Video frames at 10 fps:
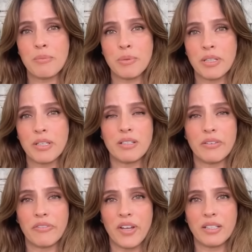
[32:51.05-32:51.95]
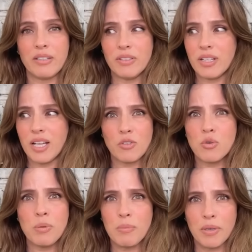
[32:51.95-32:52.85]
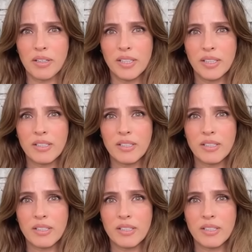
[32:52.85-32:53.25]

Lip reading: ability to affect even two people.